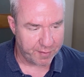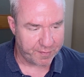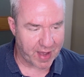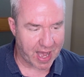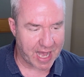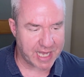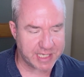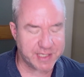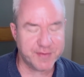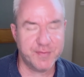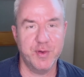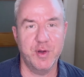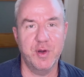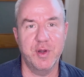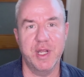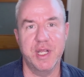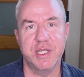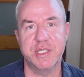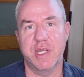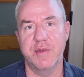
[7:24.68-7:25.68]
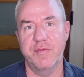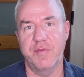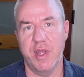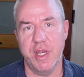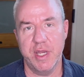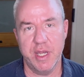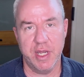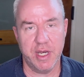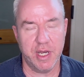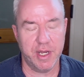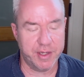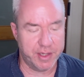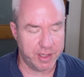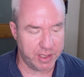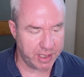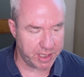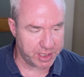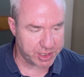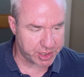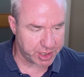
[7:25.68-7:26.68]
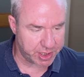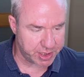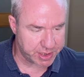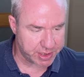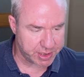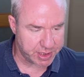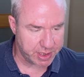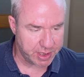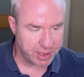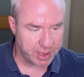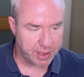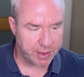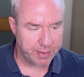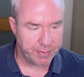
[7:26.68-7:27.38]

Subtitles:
Fast food is convenient and delicious,